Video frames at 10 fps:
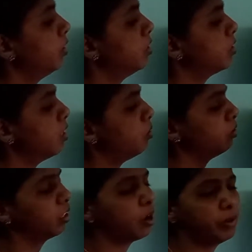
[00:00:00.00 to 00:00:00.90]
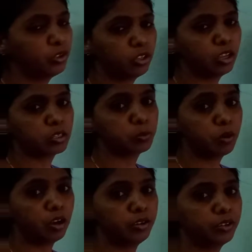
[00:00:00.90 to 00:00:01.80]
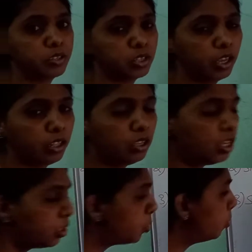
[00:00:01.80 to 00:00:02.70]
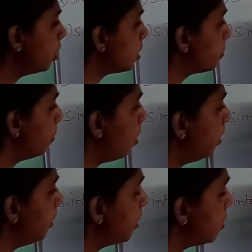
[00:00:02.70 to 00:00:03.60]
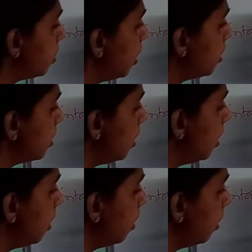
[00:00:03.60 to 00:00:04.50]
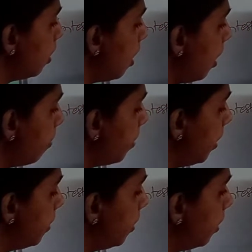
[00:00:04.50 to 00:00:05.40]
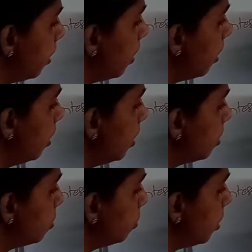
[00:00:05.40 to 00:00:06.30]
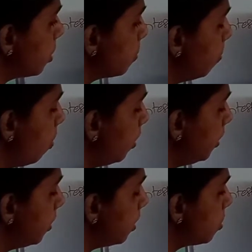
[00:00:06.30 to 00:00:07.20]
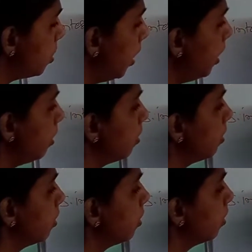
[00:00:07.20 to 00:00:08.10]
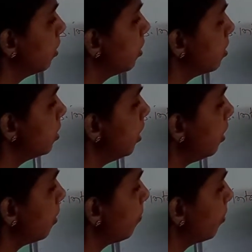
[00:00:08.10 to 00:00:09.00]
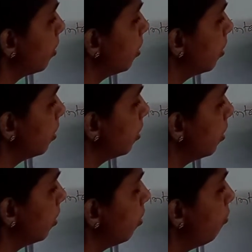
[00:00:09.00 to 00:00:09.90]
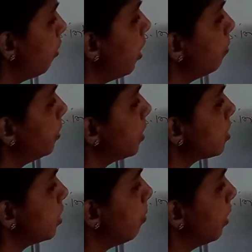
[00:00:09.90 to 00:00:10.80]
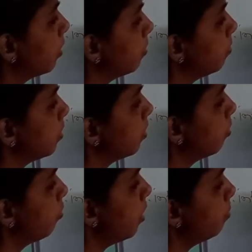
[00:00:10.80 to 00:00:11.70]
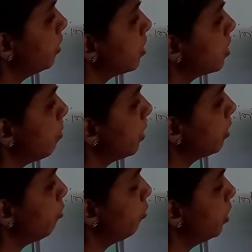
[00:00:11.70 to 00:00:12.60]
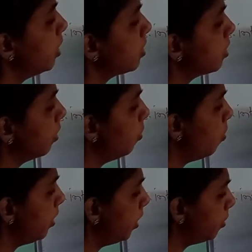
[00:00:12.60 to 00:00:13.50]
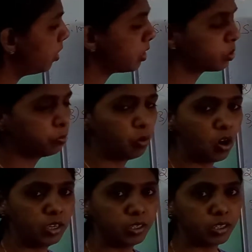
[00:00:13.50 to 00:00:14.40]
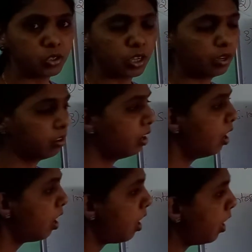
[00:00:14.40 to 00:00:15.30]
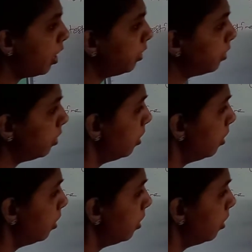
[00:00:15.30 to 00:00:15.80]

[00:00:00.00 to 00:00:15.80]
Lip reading: is now coming to the small intestine. To the small intestine, see here, I am writing here, to the small intestine. See, from the stomach the food is going into the small intestine, and